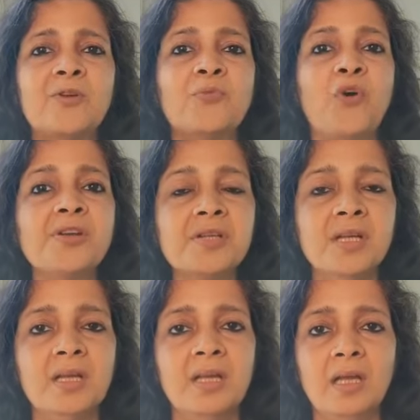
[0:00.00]
on
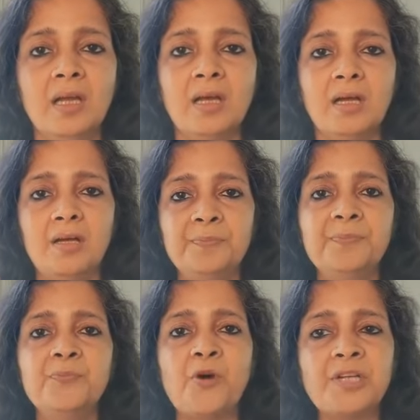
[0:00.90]

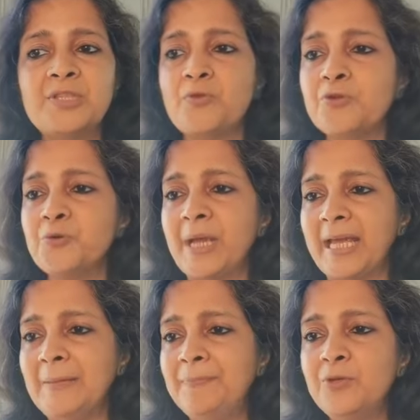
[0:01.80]
what is going to
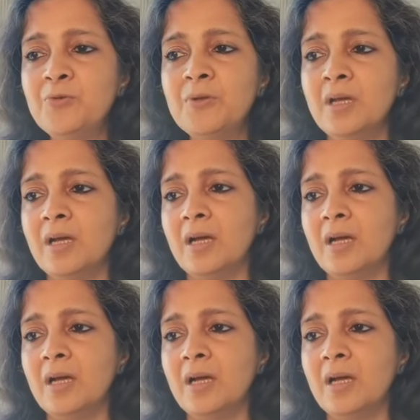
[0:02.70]
help you.